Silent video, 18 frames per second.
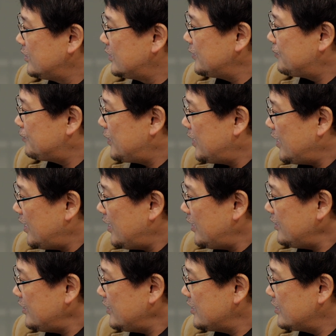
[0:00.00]

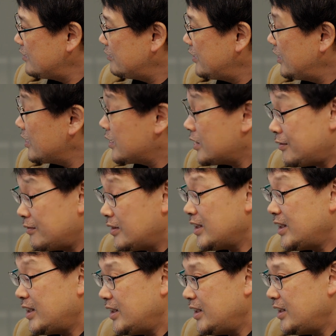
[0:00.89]
Japan is
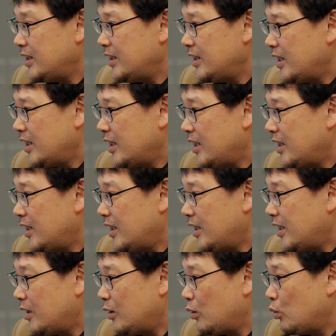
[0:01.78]
relatively
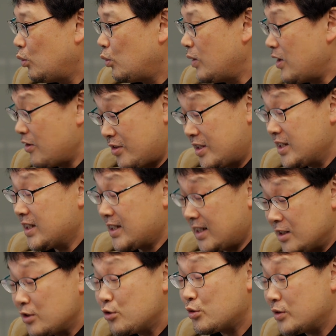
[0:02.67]
wealthy
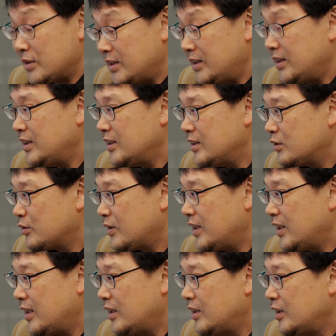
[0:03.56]
country, so
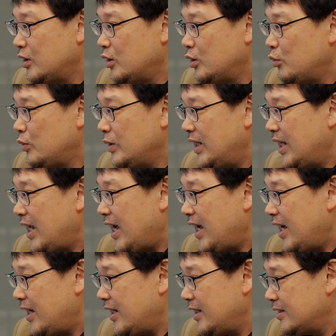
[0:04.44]
that we
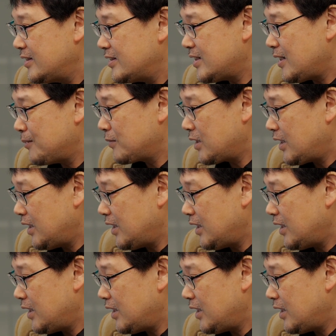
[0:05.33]
had some